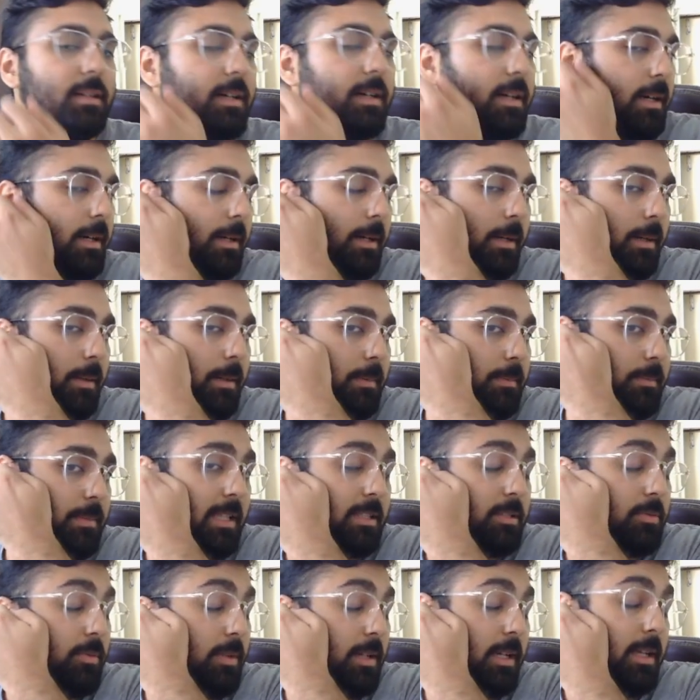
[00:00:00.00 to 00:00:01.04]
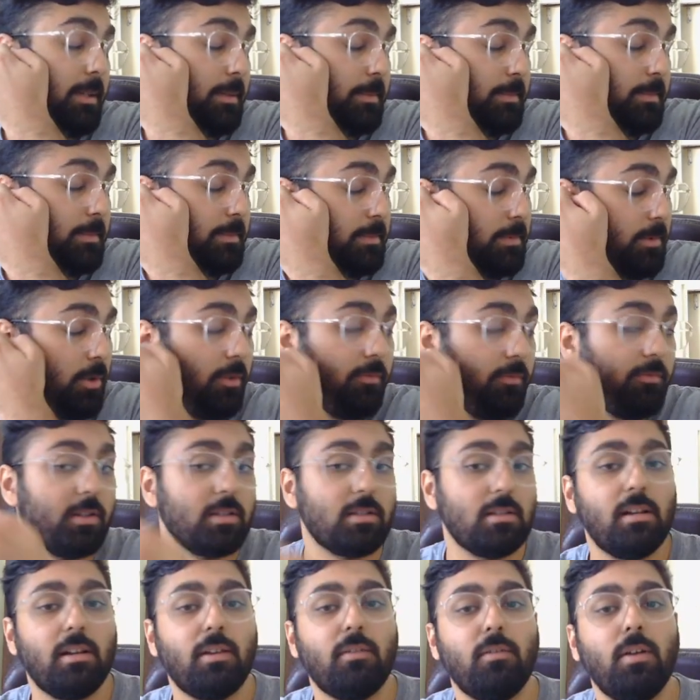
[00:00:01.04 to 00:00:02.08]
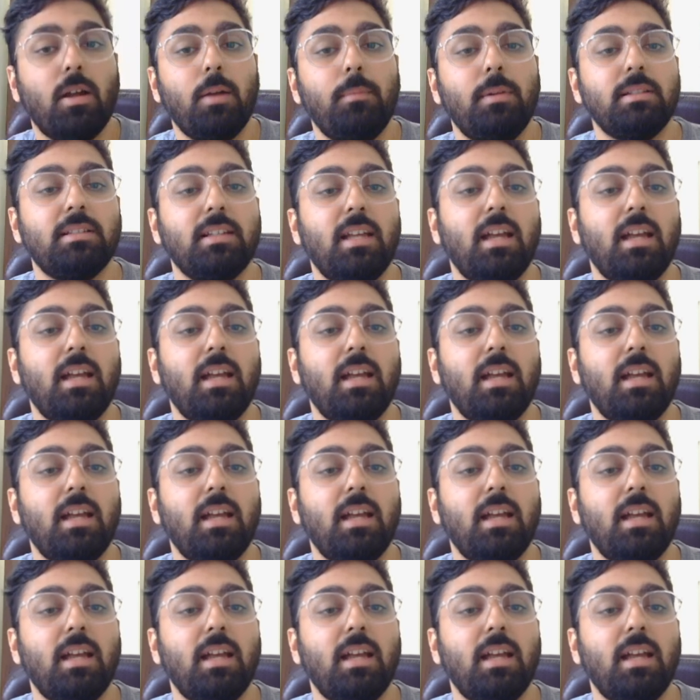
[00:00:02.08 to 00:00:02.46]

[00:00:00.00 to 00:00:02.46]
that's why non-functional requirements,